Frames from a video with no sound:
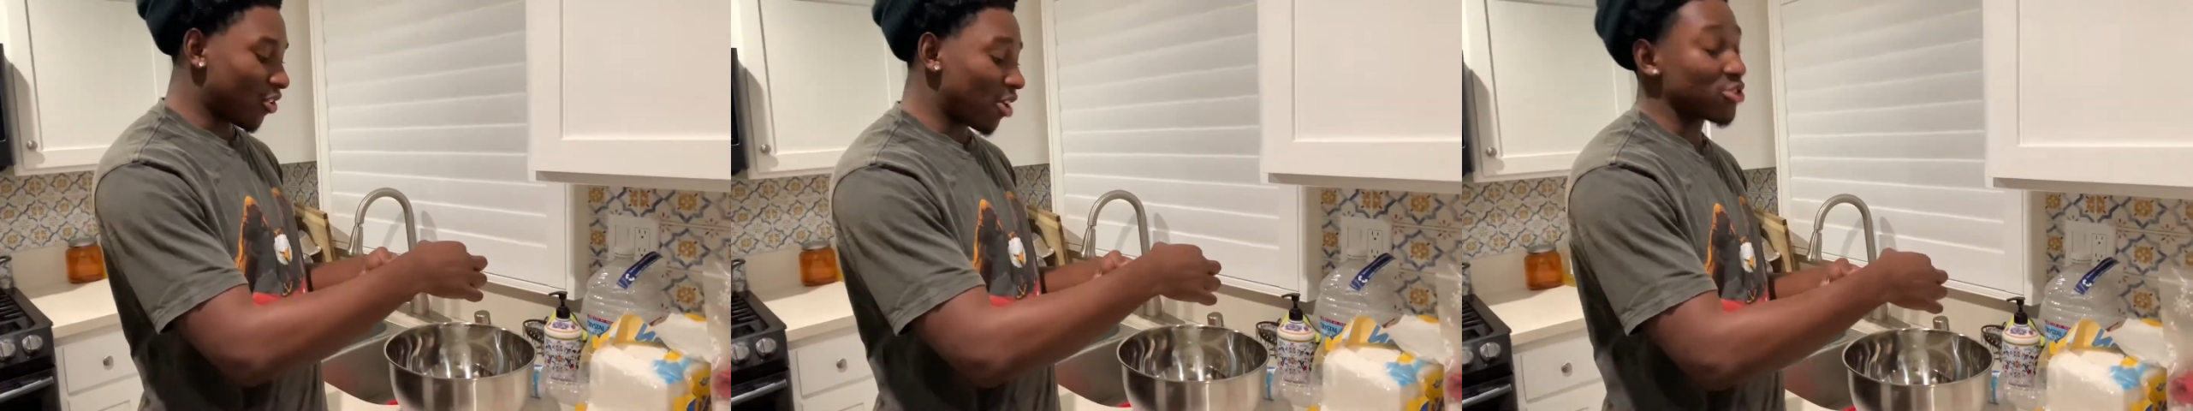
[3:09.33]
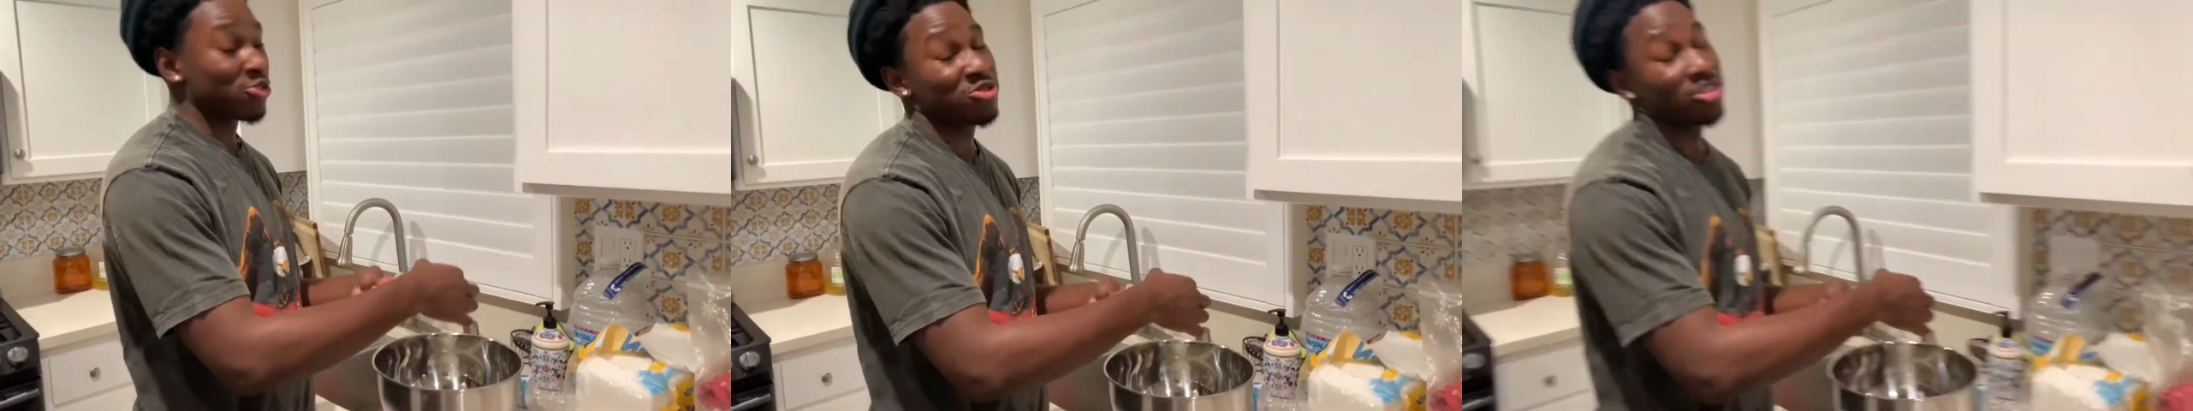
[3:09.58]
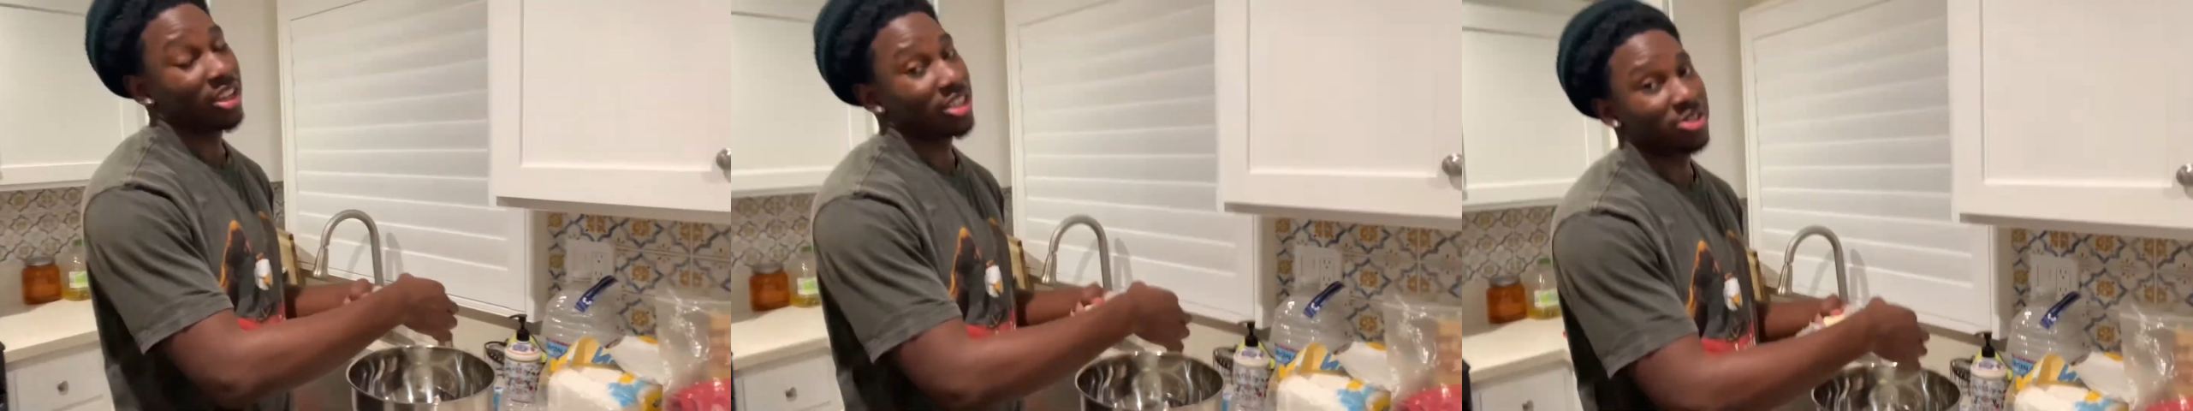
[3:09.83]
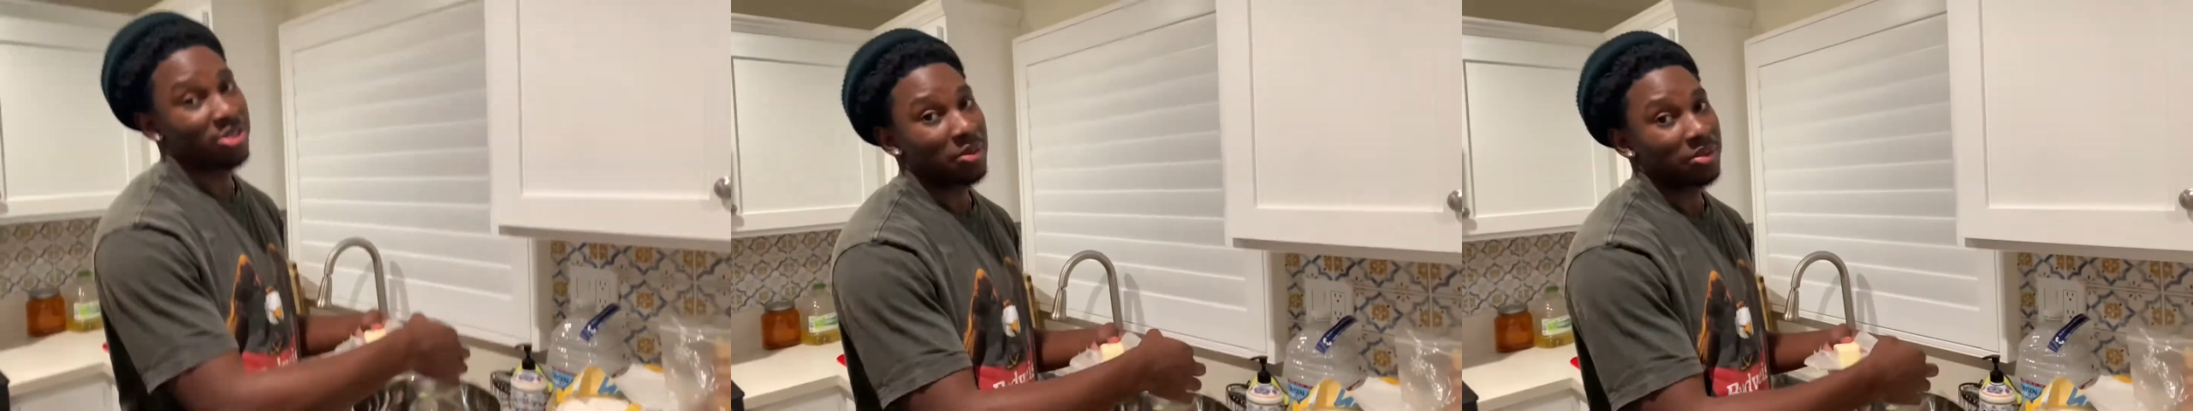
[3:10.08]
I was really
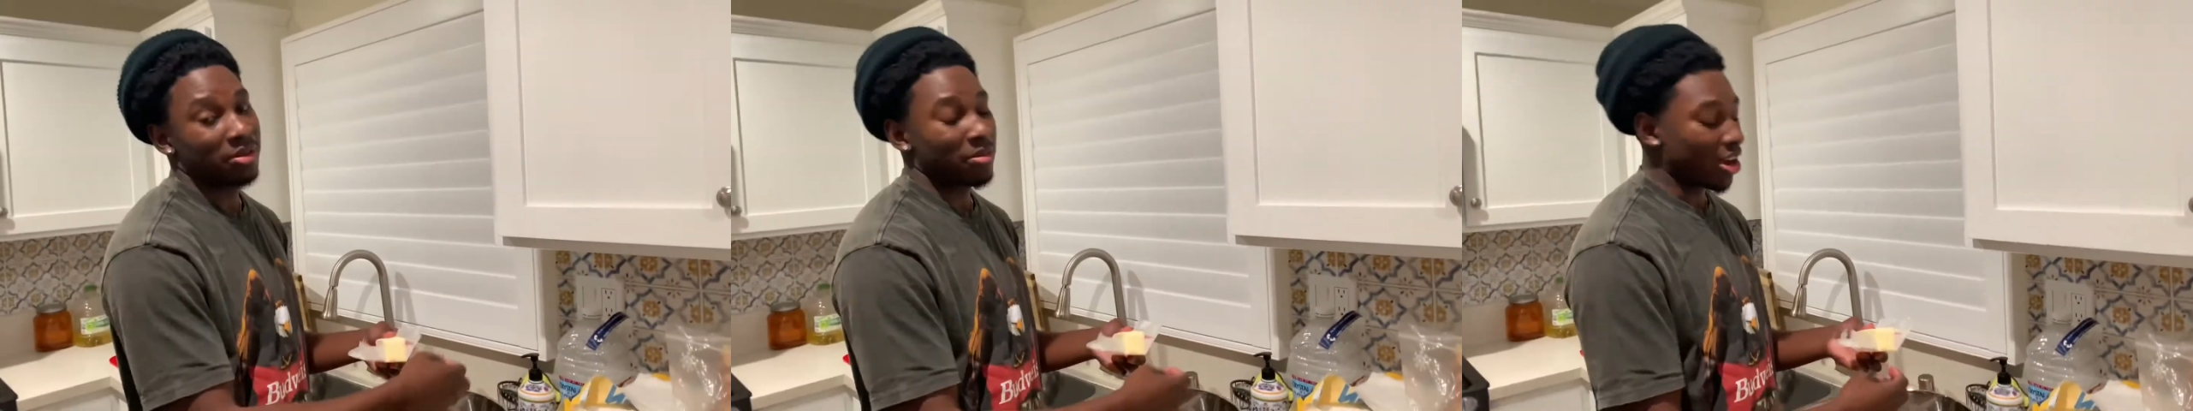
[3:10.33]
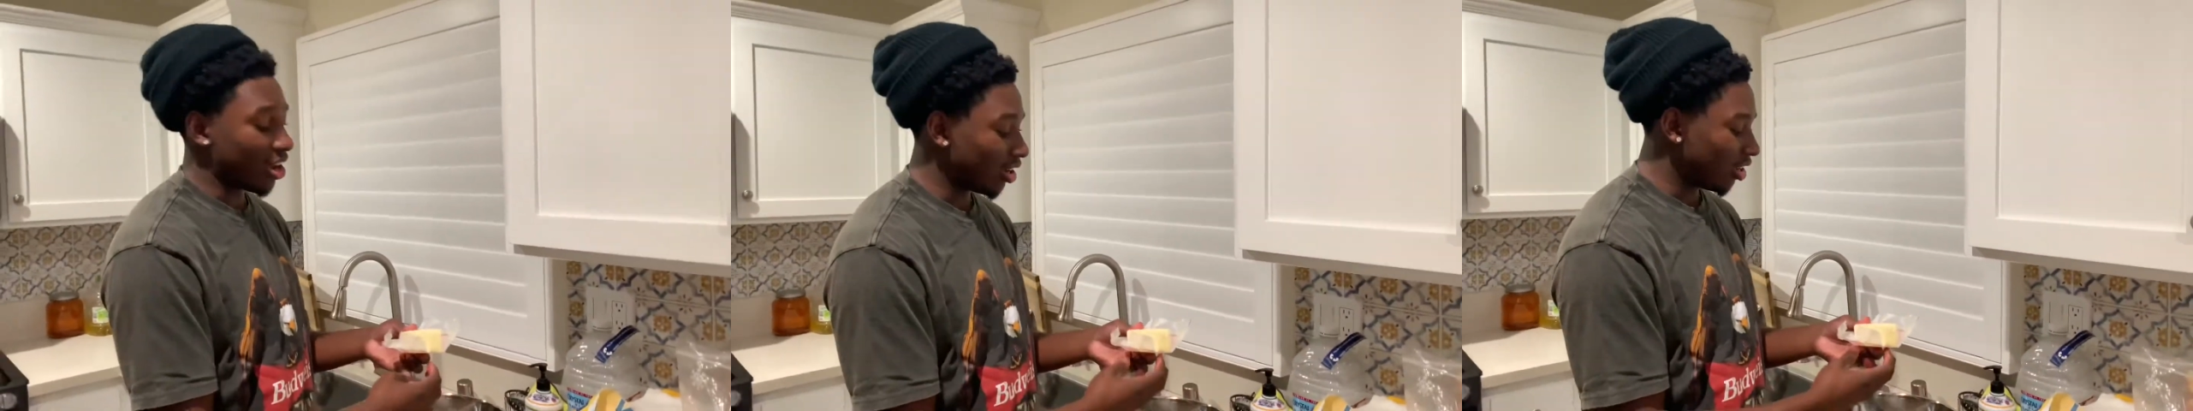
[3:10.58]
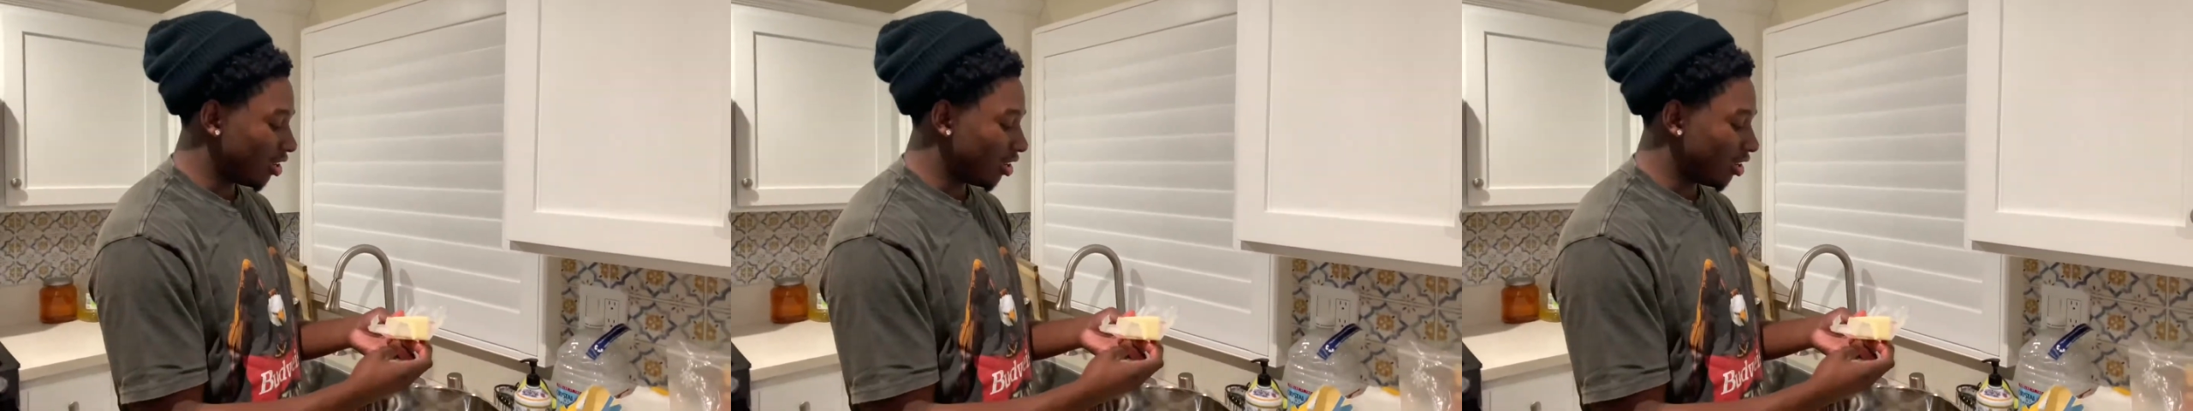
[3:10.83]
interrupted by